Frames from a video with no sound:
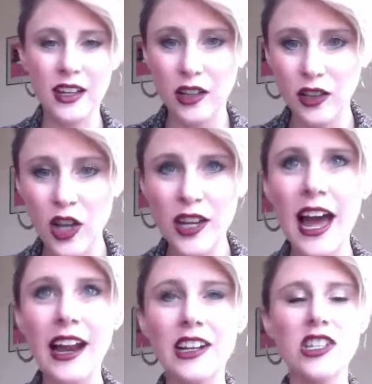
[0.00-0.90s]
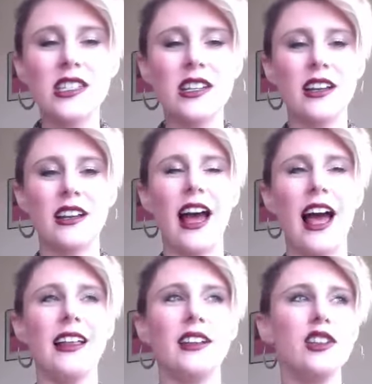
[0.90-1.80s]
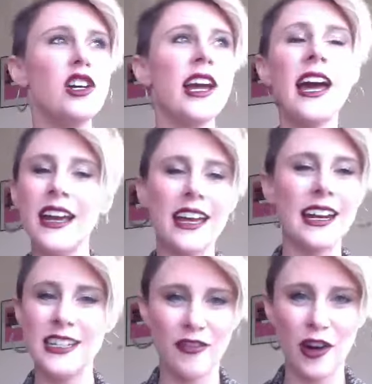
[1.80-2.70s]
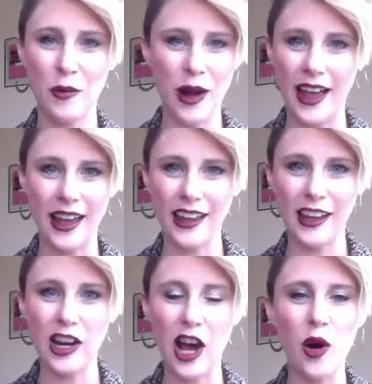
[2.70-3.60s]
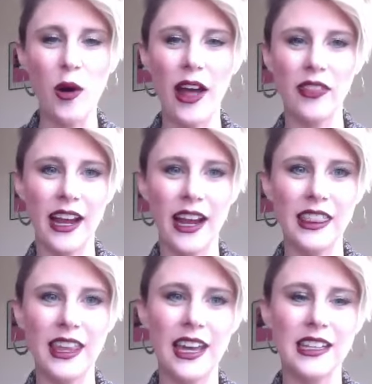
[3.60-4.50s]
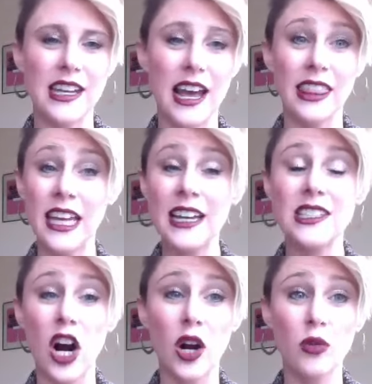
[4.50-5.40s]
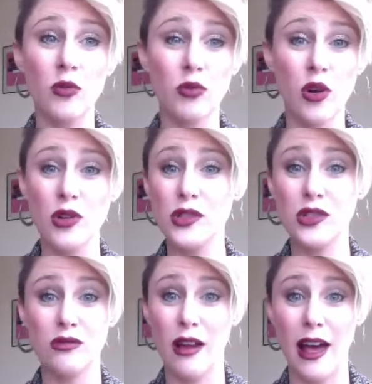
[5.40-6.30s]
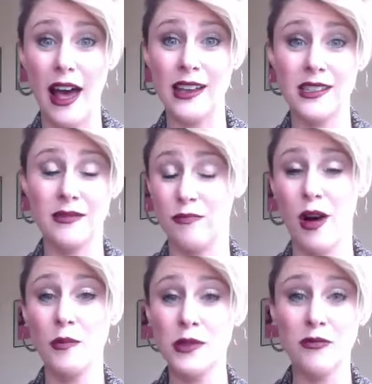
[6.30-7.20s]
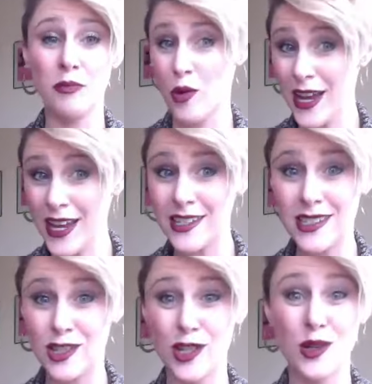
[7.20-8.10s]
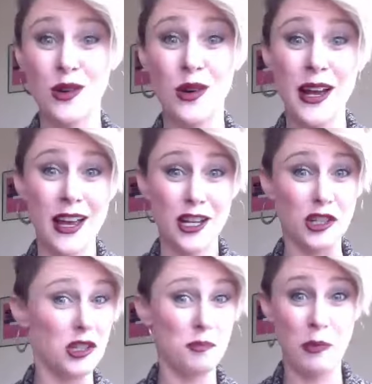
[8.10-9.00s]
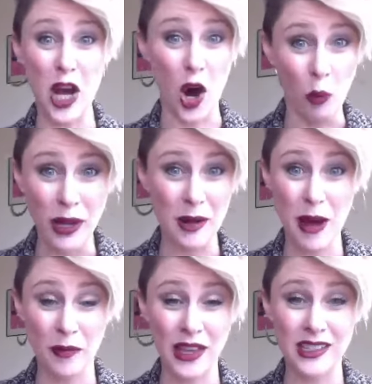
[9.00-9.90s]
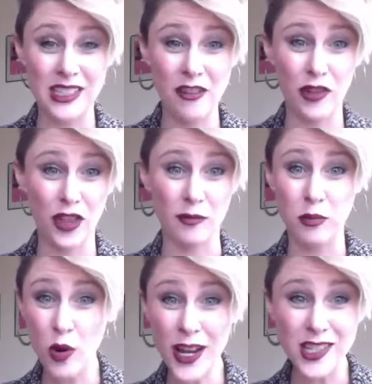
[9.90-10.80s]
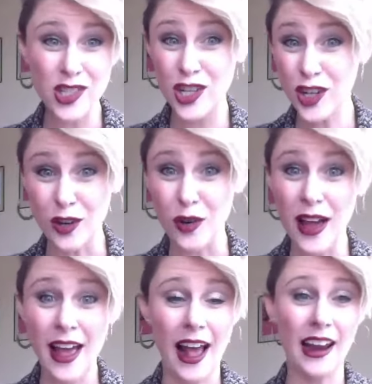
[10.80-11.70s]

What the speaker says: look at it in a different way, you know? And like, I think it's our roles as moms of boys to be open about that stuff with our boys too. And